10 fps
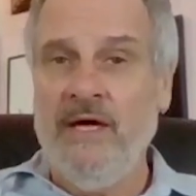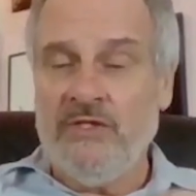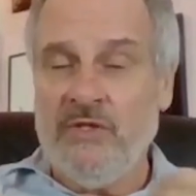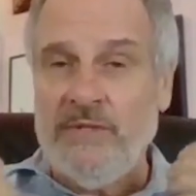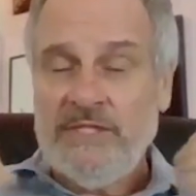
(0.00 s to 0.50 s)

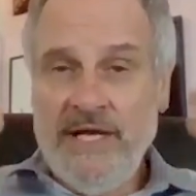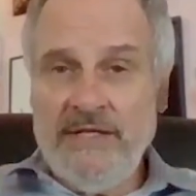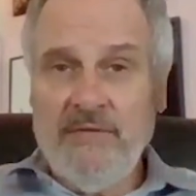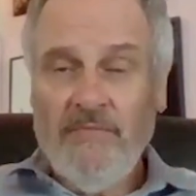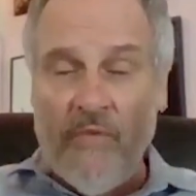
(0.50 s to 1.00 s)
So it's
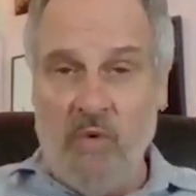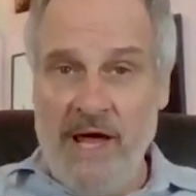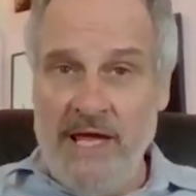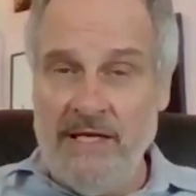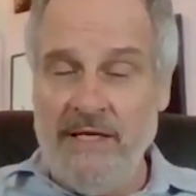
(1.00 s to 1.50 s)
like the
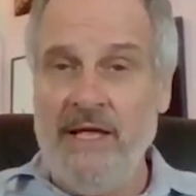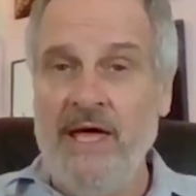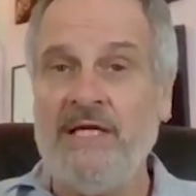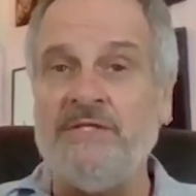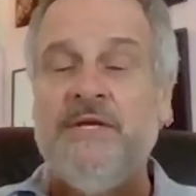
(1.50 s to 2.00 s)
brain
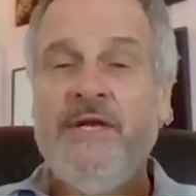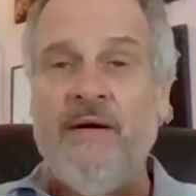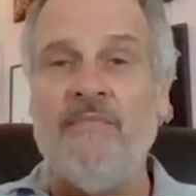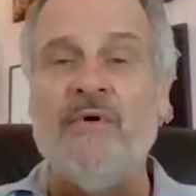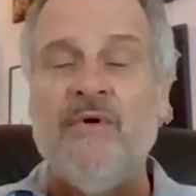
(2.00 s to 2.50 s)
has a
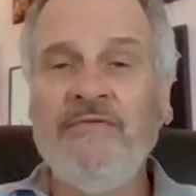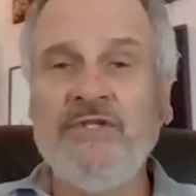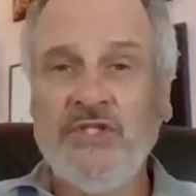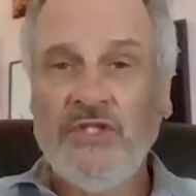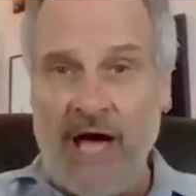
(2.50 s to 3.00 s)
number of
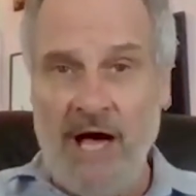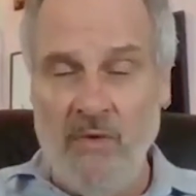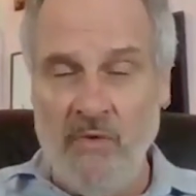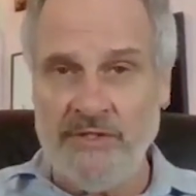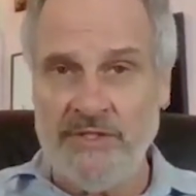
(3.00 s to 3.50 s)

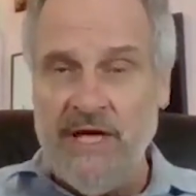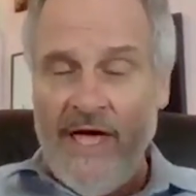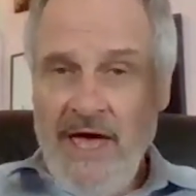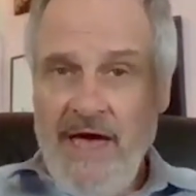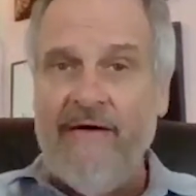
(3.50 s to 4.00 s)
showers
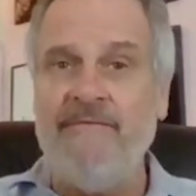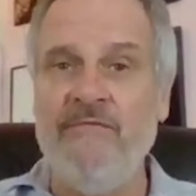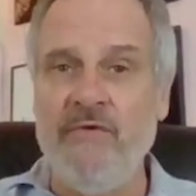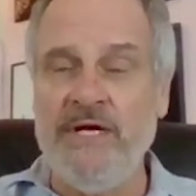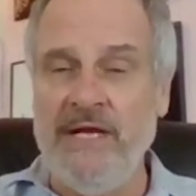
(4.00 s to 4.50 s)

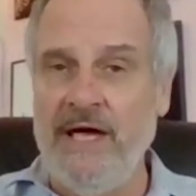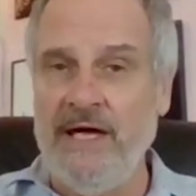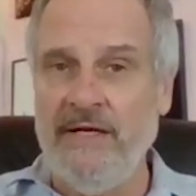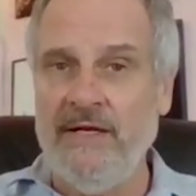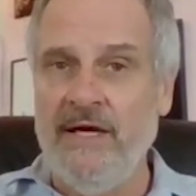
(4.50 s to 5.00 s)
every
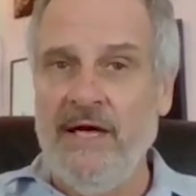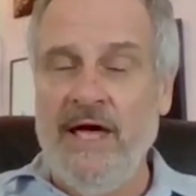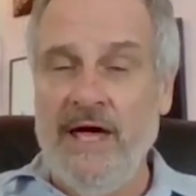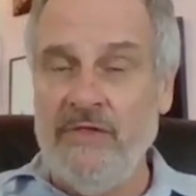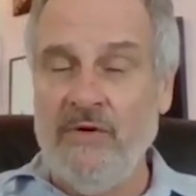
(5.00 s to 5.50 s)
night,
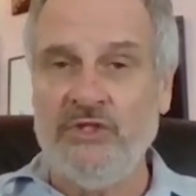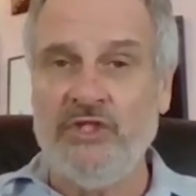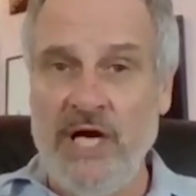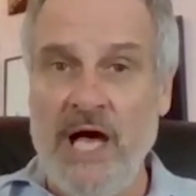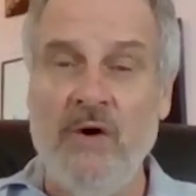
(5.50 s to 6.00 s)
and those
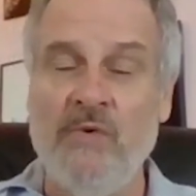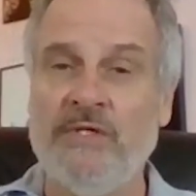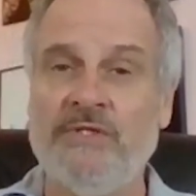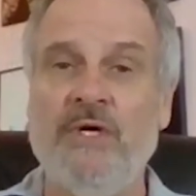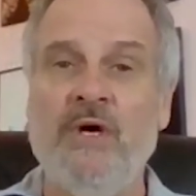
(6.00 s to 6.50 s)

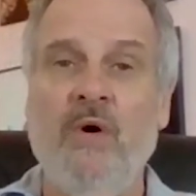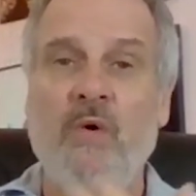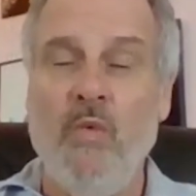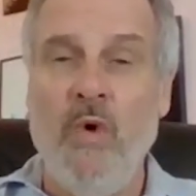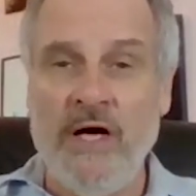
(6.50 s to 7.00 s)
showers
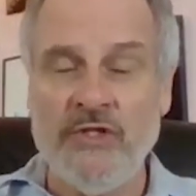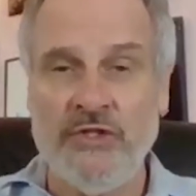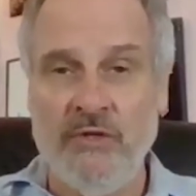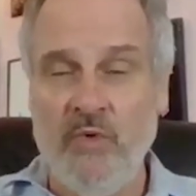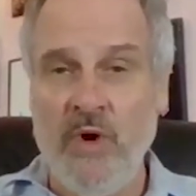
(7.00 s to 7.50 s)
wash
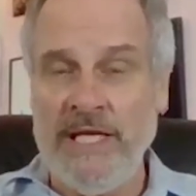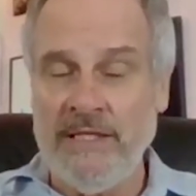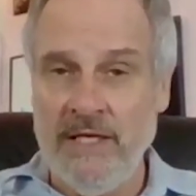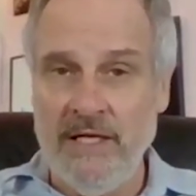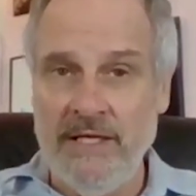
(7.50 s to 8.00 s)
the brain
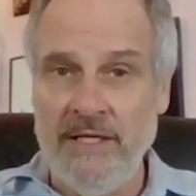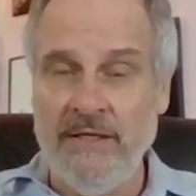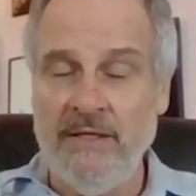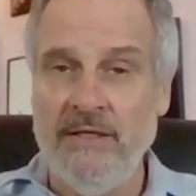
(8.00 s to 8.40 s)
clean.